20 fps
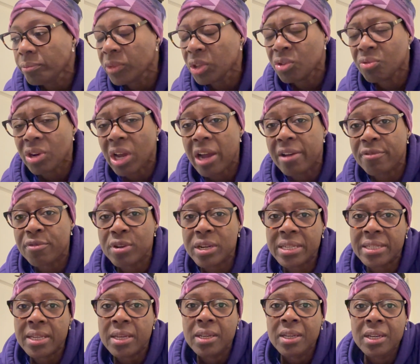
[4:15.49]

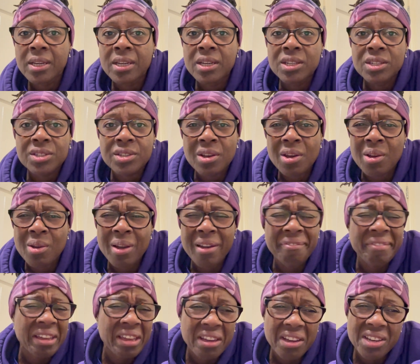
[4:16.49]
recoveries. So I
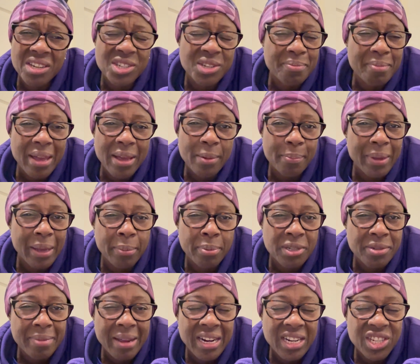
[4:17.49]
think I should be able
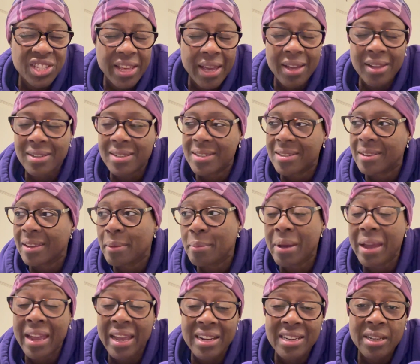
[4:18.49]
to manage that. In
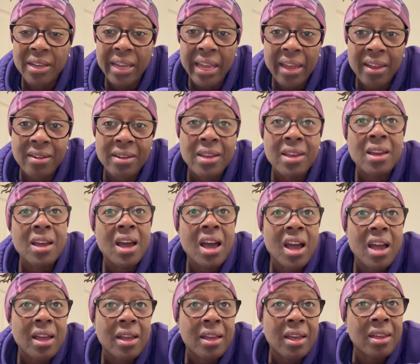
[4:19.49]
my head I can.
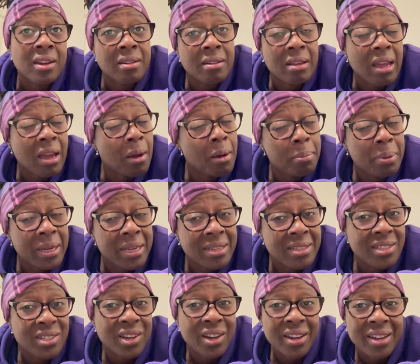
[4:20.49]
And I'll be
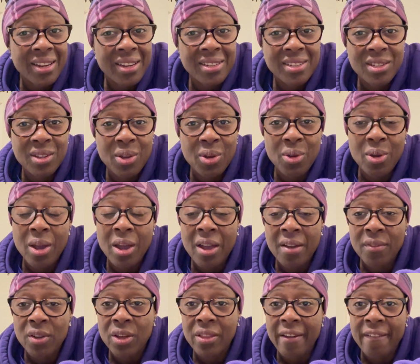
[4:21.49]
inside, so I
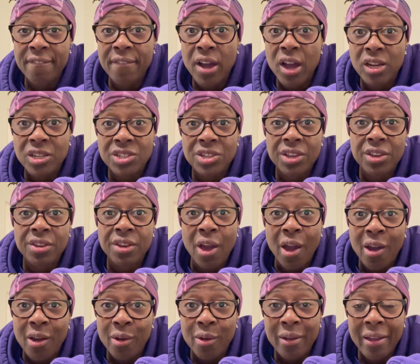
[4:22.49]
haven't got that far to
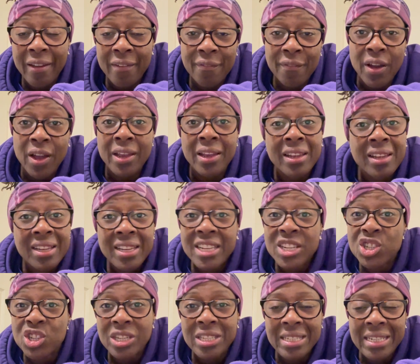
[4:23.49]
go if I
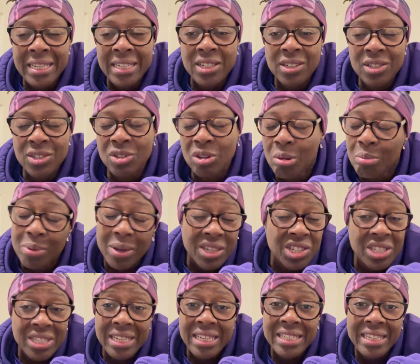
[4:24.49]
just need to stop. I
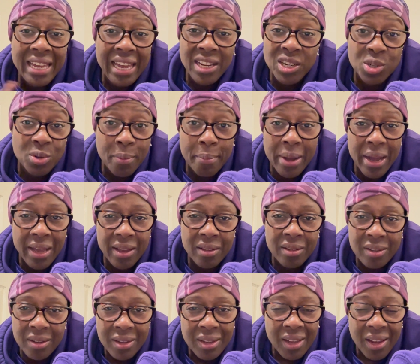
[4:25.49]
just need to get to a
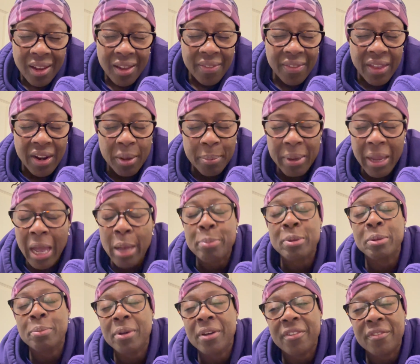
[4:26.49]
mile, then I'll be
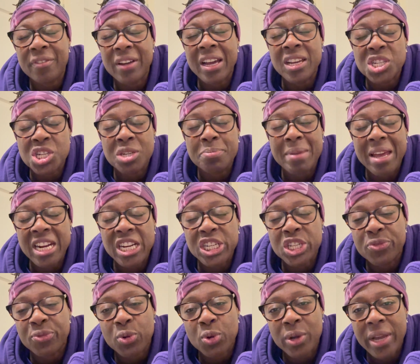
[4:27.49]
happy, but I should
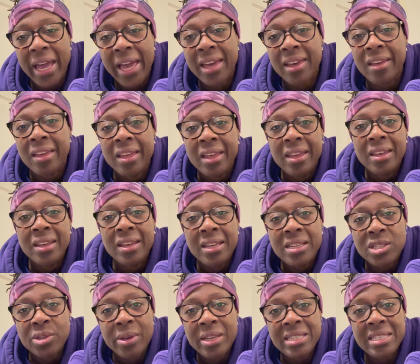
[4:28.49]
manage 4K.
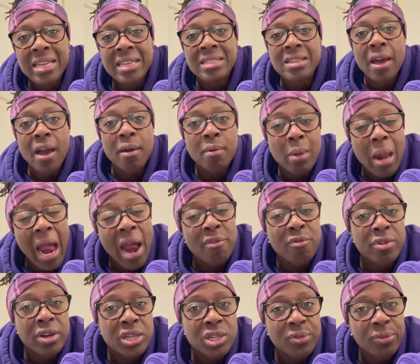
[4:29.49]
So it says um,
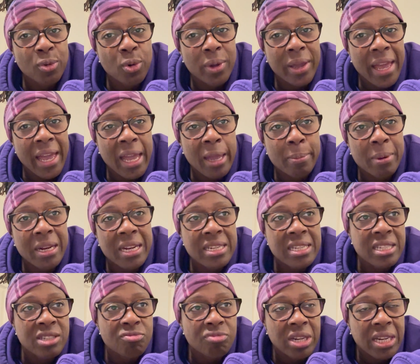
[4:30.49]
average 4K, but it
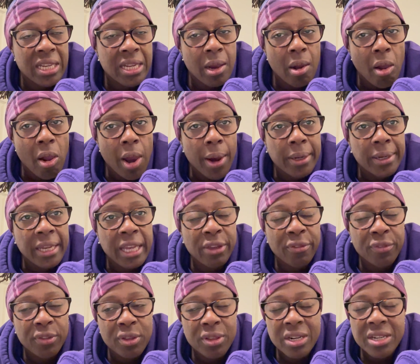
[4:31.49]
doesn't really
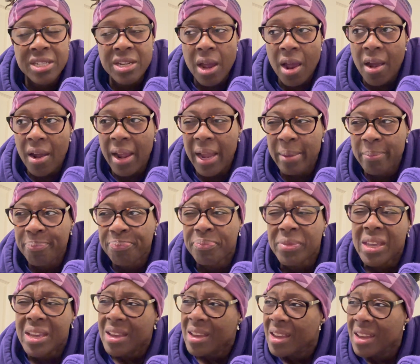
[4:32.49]
give you the time.
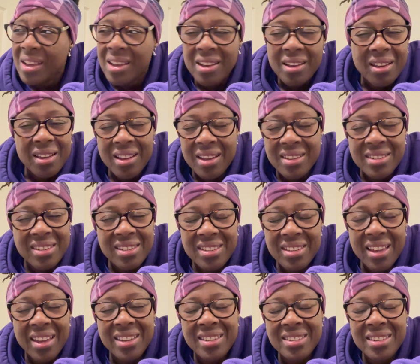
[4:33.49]
As I
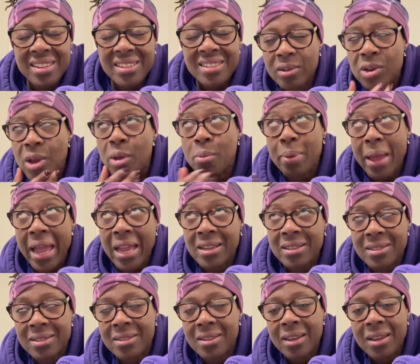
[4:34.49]
say, it says no
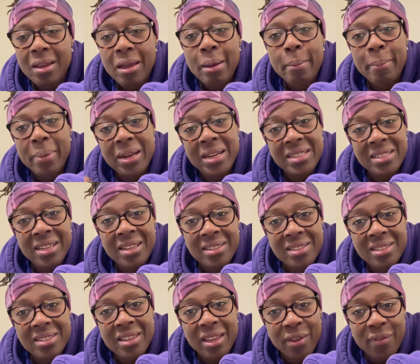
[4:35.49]
pace, but it
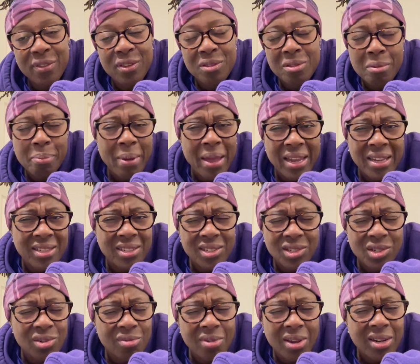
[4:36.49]
does give you the pace
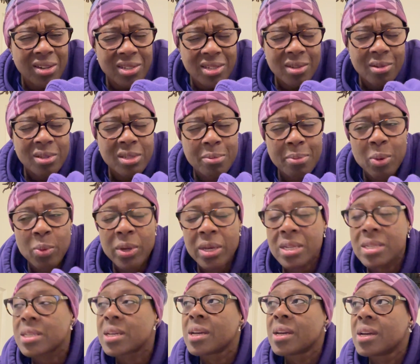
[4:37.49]
to run, so it's a bit weird